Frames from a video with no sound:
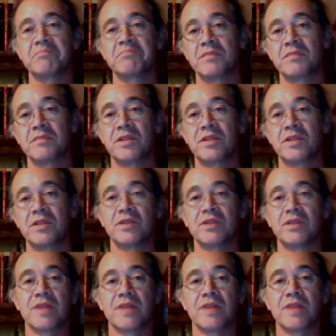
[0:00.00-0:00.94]
You could
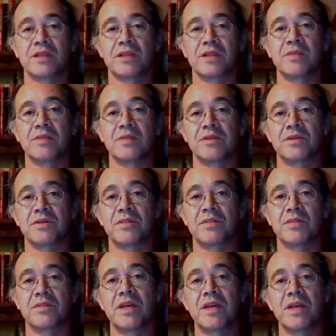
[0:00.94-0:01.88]
drastically reduce
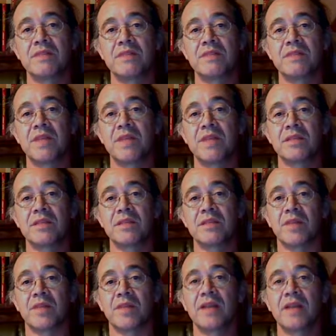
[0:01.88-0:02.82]
the money
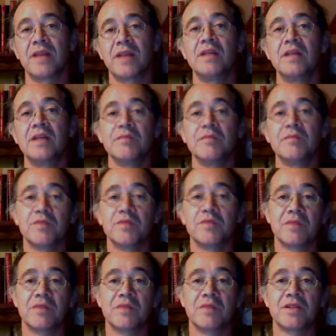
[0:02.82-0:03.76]
supply, which would
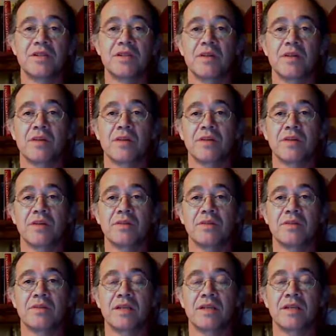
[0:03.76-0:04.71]
mean a Starbucks would
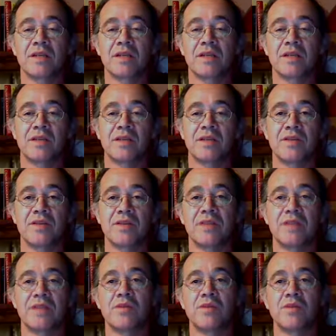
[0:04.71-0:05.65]
cost like 10 cents,
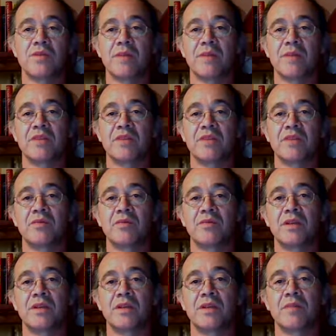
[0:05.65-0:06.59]
so Obama would
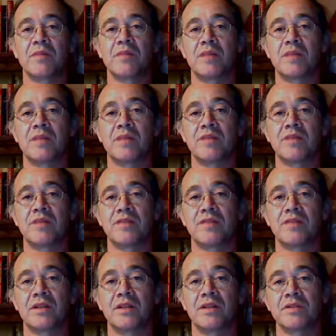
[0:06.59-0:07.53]
get paid about
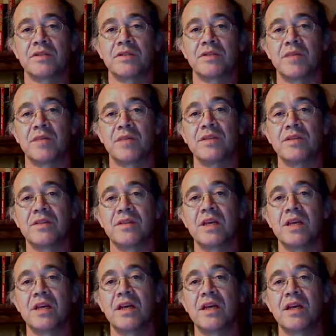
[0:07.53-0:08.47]
$50 a month, and the
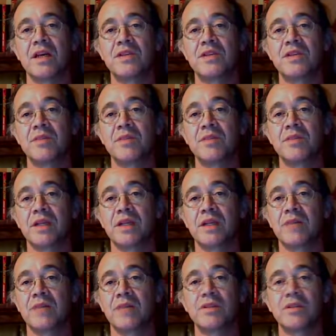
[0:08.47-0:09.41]
AIG
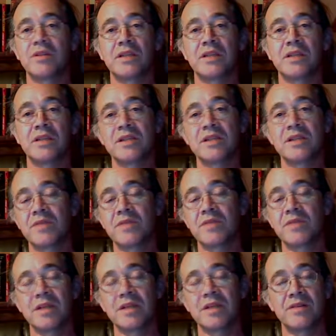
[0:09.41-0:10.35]
bailout would only cost
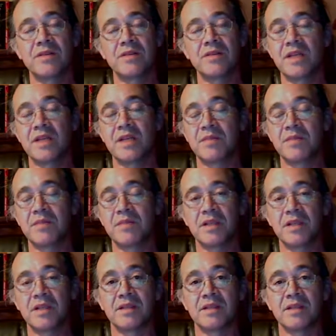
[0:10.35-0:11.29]
around $180 million.